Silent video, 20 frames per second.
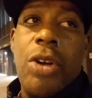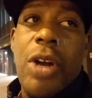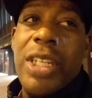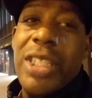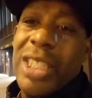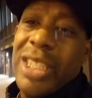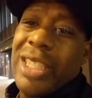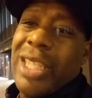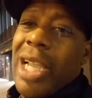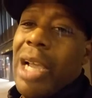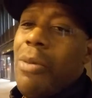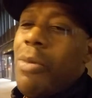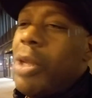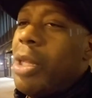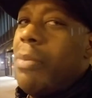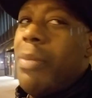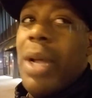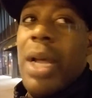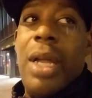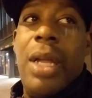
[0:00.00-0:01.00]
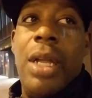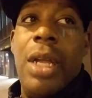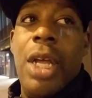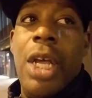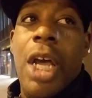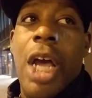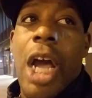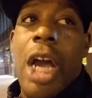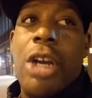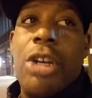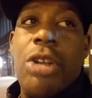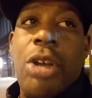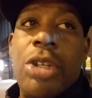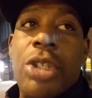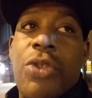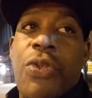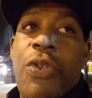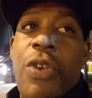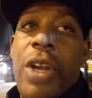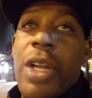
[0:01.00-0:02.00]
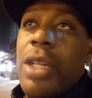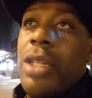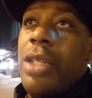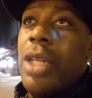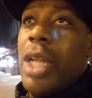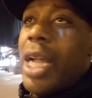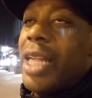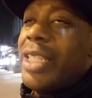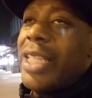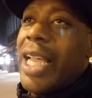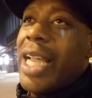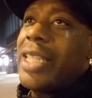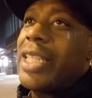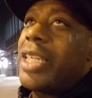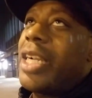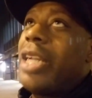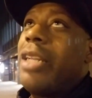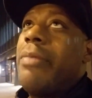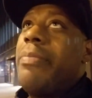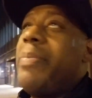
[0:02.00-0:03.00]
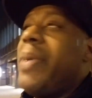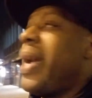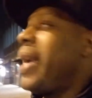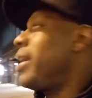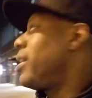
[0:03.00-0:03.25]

I just cut one of a close friend. I just had to cut him back